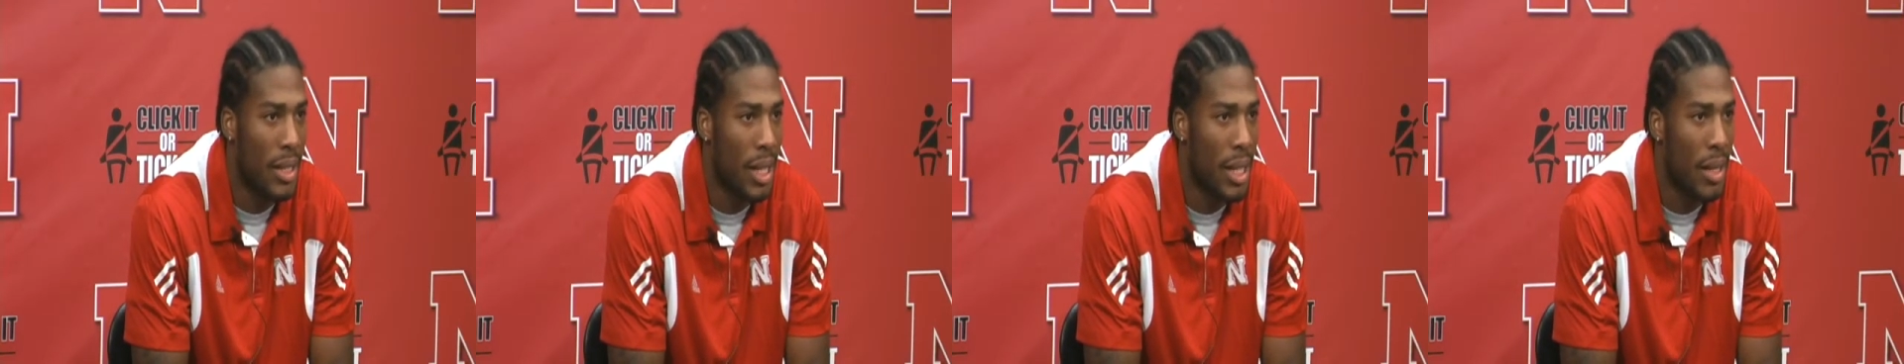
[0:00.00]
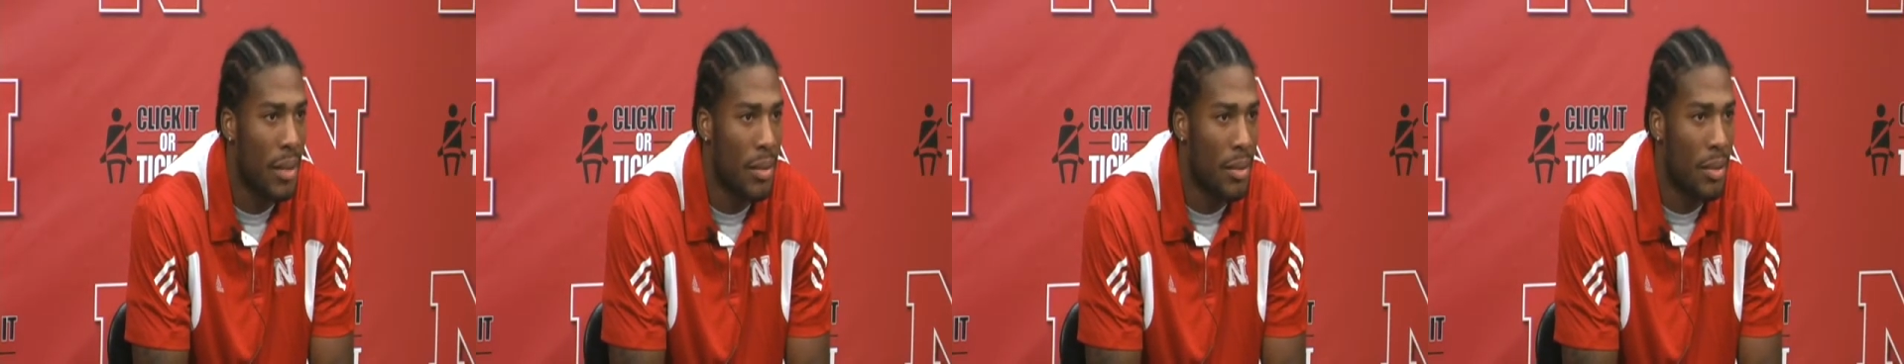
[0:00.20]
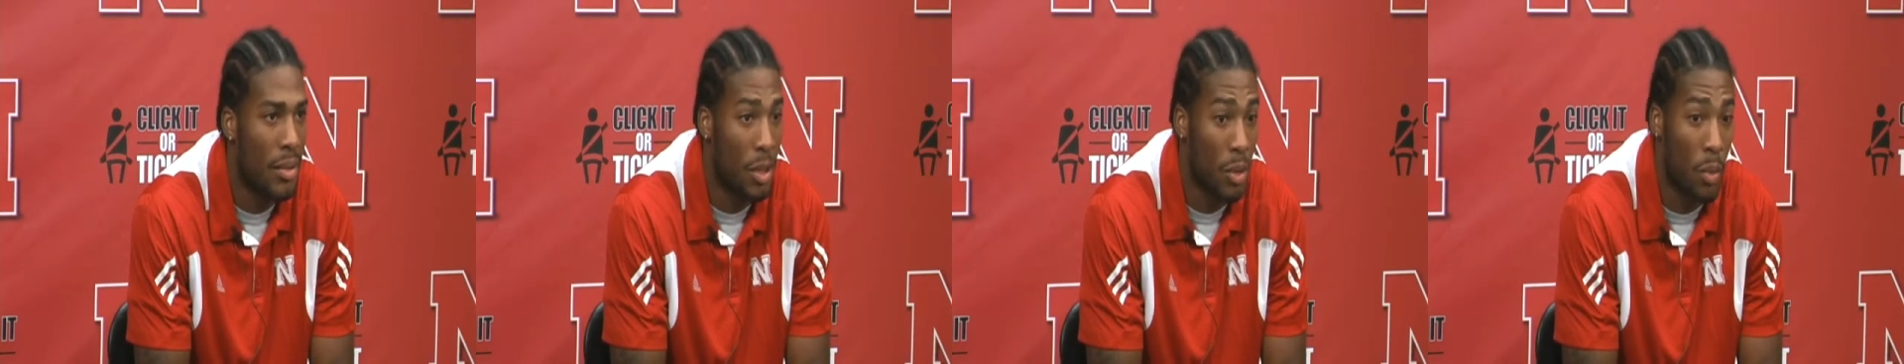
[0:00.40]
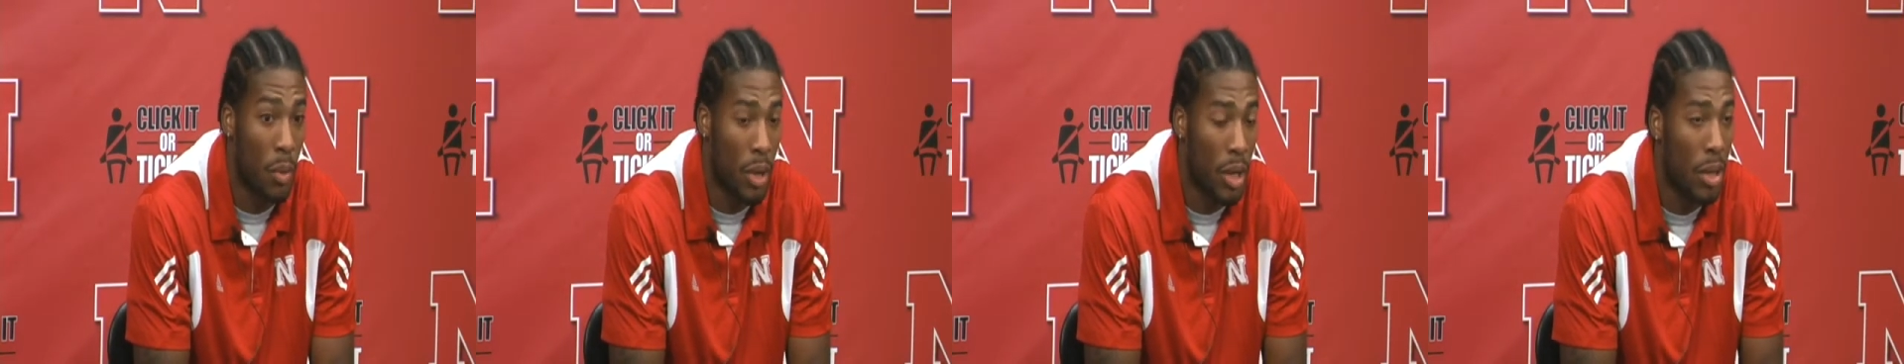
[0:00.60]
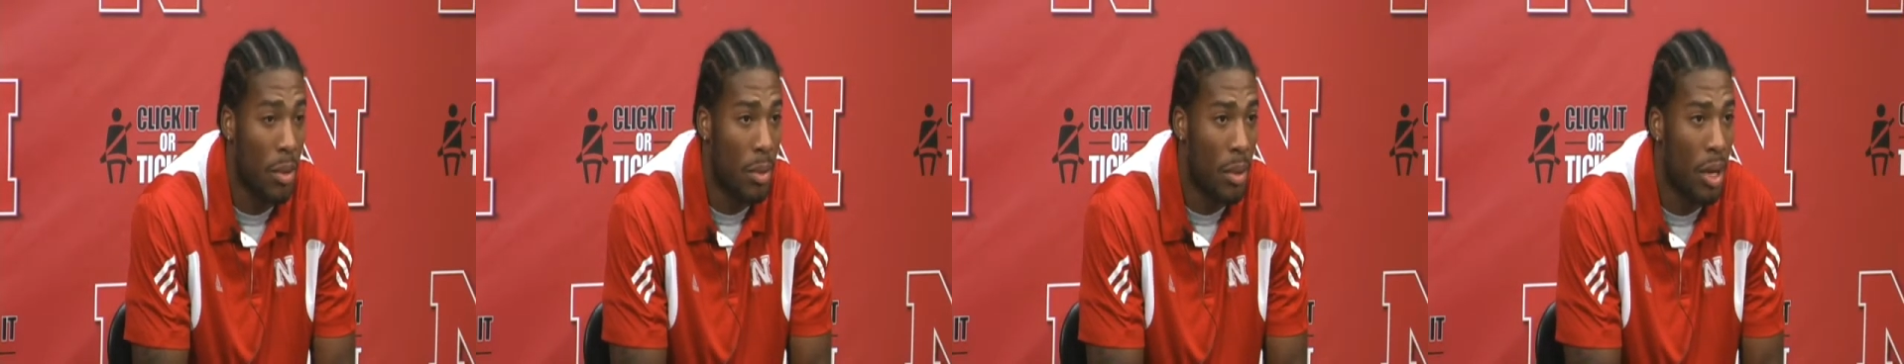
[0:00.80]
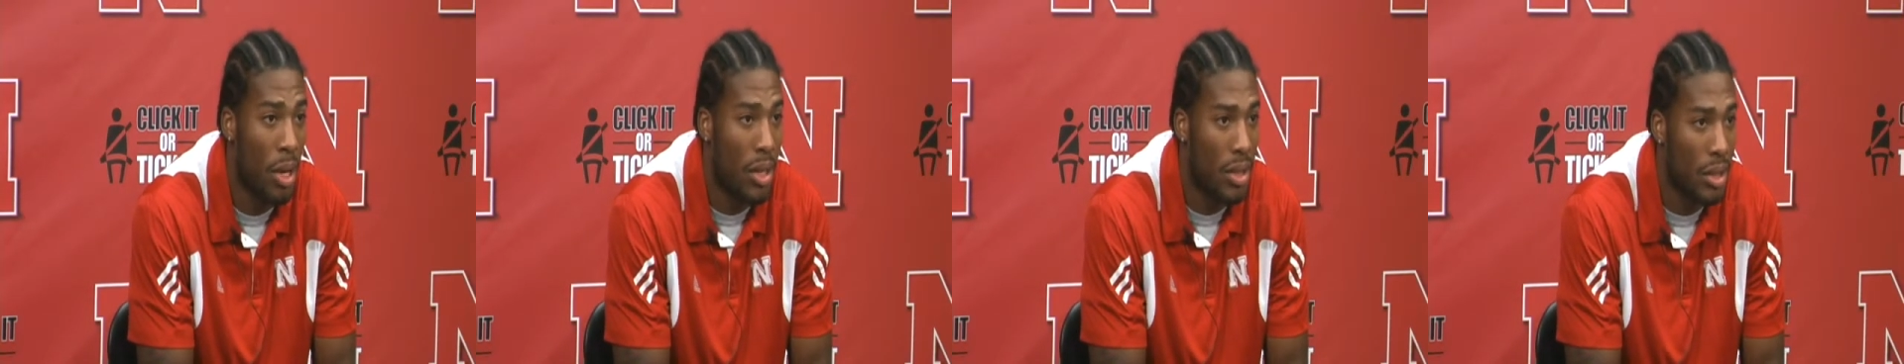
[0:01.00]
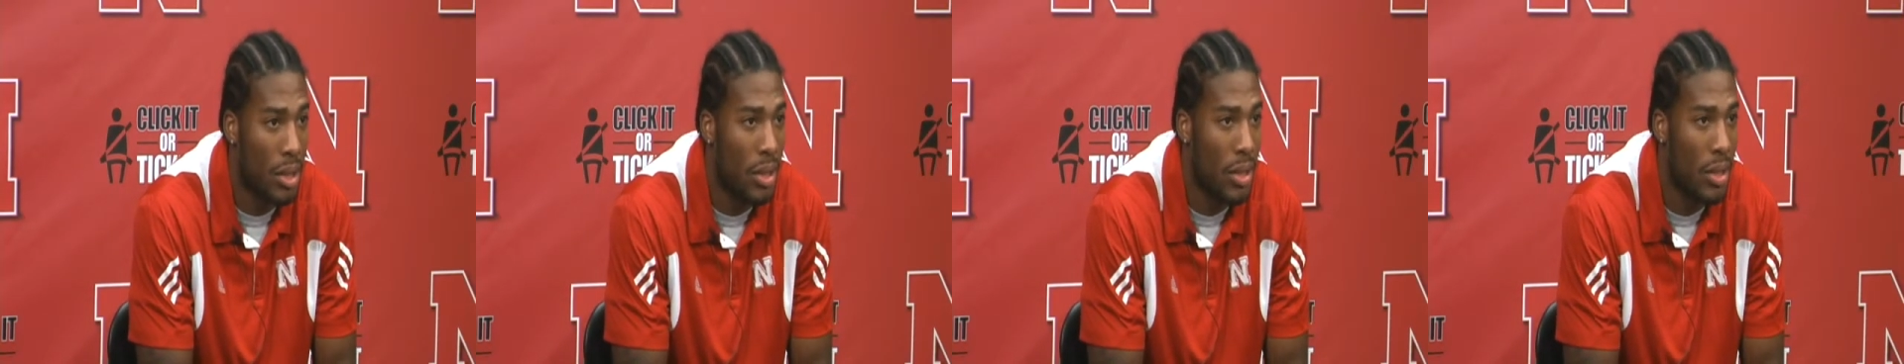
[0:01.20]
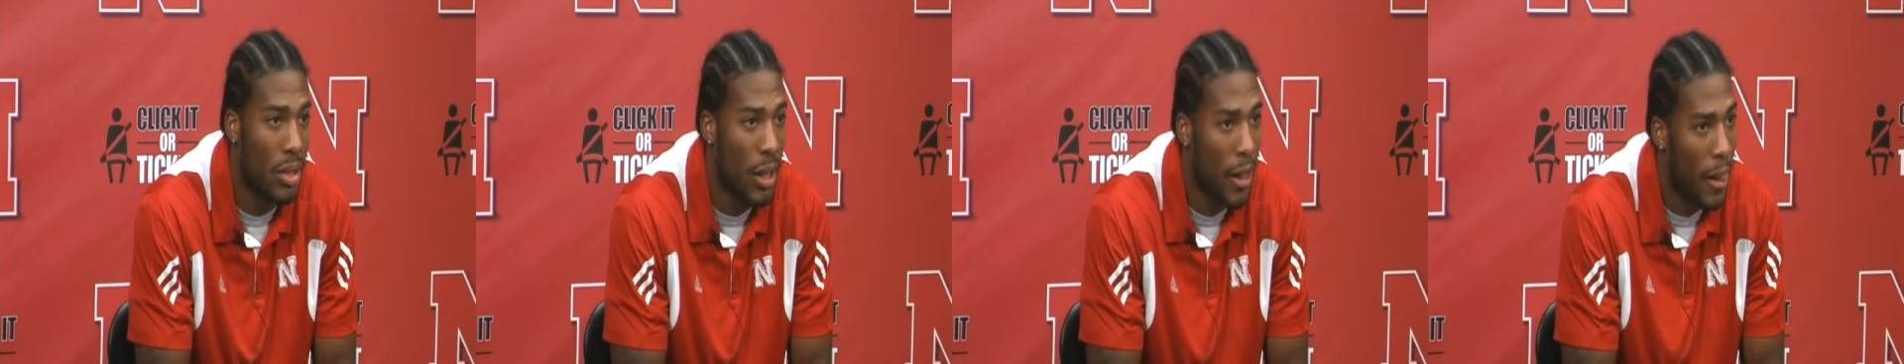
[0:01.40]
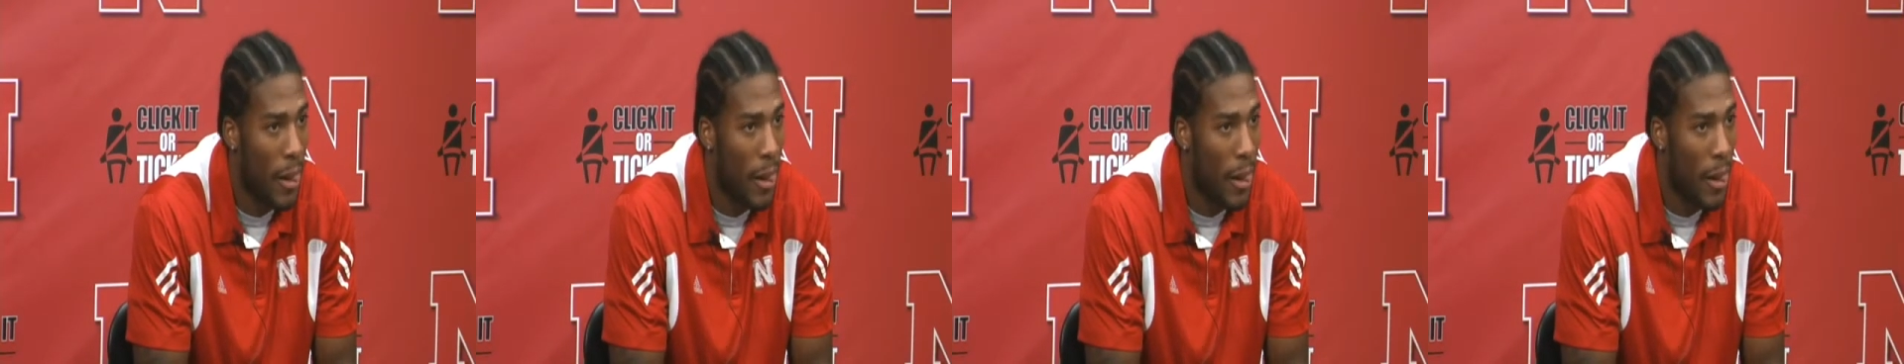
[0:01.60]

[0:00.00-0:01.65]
same to win them all. So.